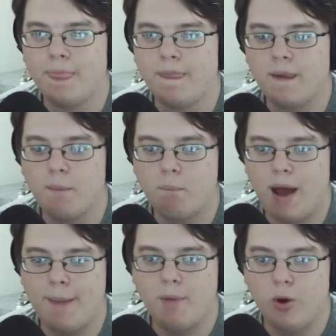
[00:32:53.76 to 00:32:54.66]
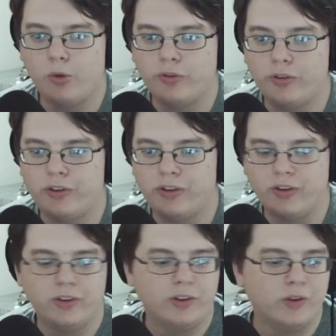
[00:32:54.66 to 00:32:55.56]
my most,
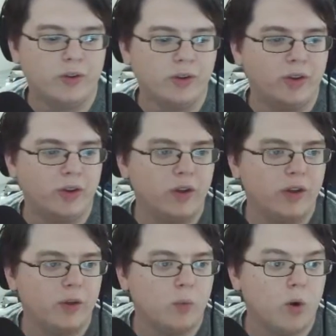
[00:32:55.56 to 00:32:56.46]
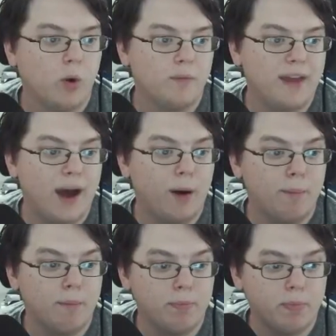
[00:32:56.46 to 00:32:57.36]
well, now
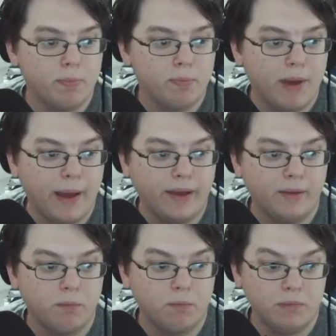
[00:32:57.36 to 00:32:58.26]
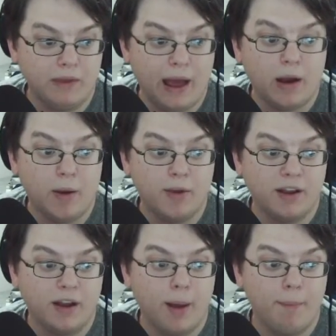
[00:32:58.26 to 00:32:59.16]

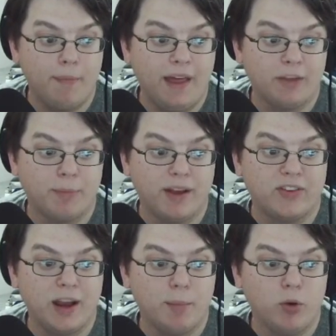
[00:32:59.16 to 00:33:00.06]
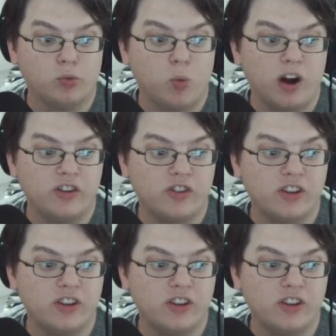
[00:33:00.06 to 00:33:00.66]
coming up as my second most watched.